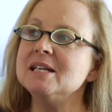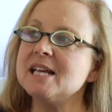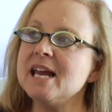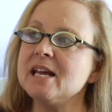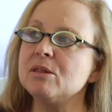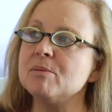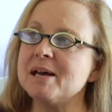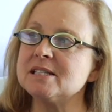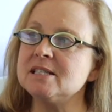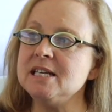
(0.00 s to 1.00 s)
take the
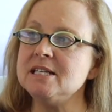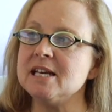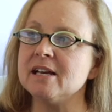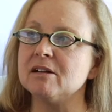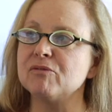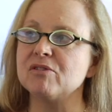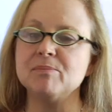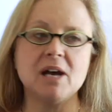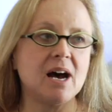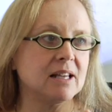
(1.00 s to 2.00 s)
best detail
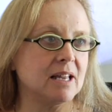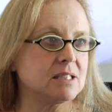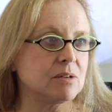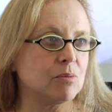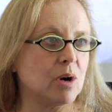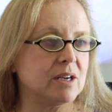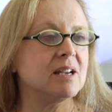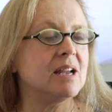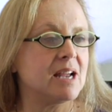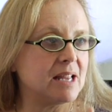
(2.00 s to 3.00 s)
from the highlights of one
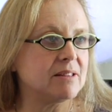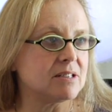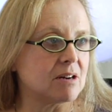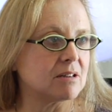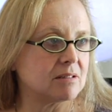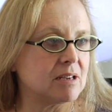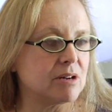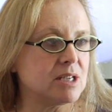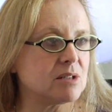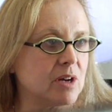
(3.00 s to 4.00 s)
and the dark
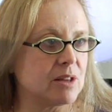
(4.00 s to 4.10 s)
areas of